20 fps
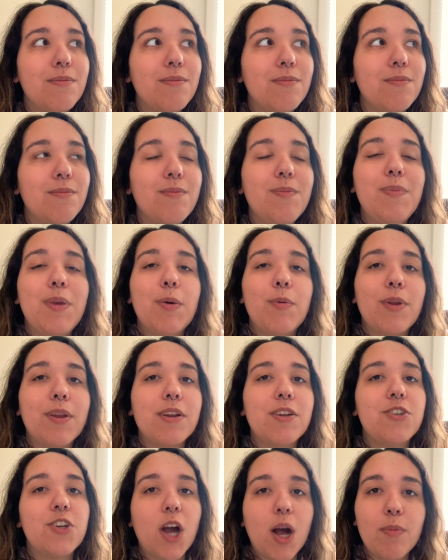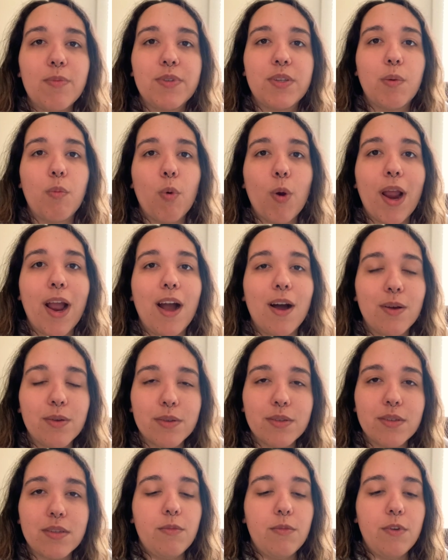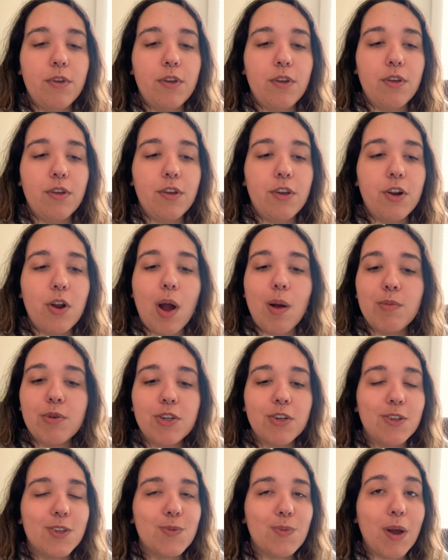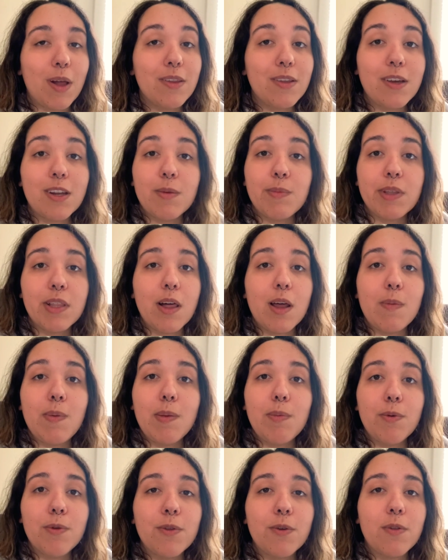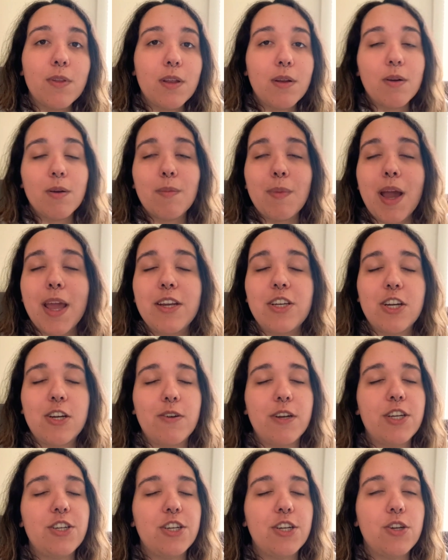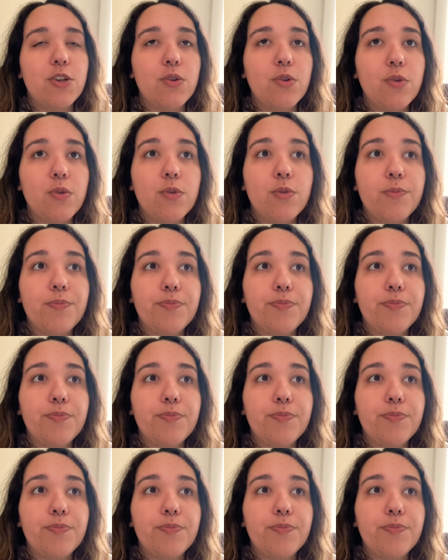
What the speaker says: be able to get a job somewhere else. You know, I'm sure there's probably going to be a lot of people, though, that are my generation who